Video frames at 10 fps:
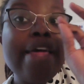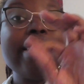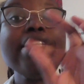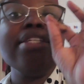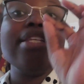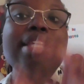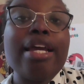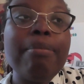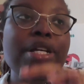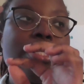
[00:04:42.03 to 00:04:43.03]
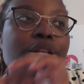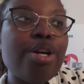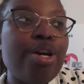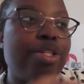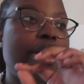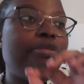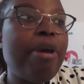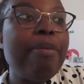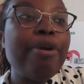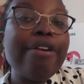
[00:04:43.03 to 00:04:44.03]
This is the second book to the Girls of
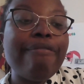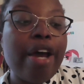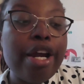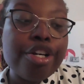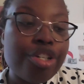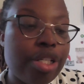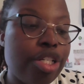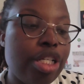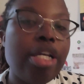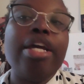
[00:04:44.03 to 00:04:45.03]
Paper and Fire trilogy.